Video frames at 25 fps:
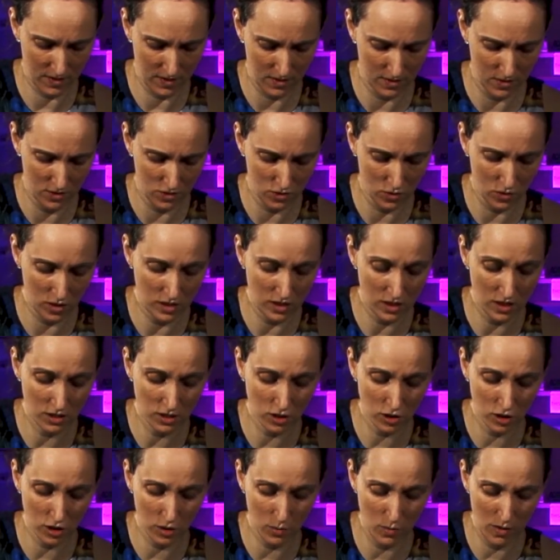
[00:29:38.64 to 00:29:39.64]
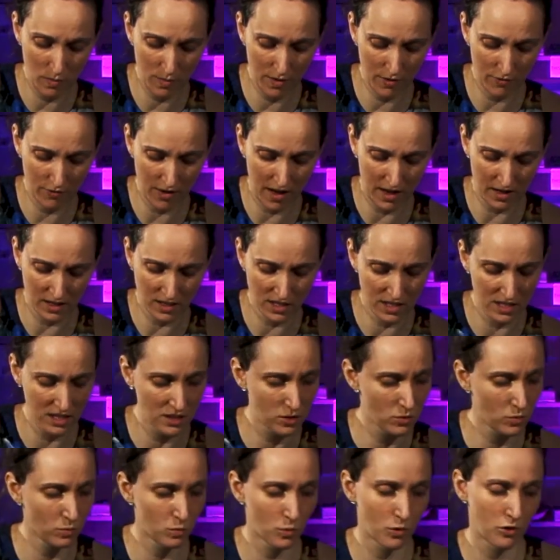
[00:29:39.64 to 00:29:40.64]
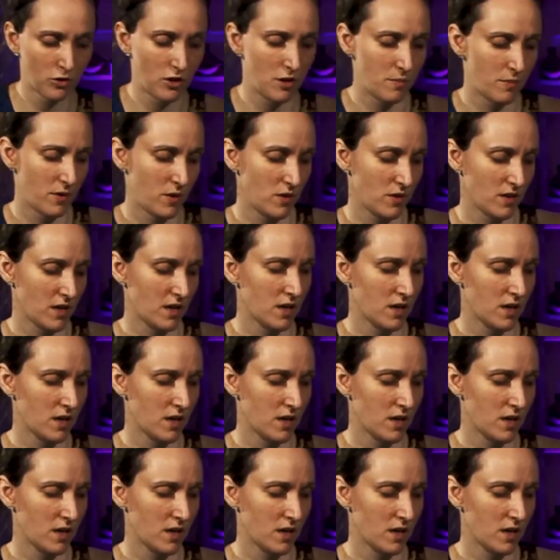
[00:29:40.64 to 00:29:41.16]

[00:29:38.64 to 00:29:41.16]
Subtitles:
So it does look a wee bit raggedy, don't worry about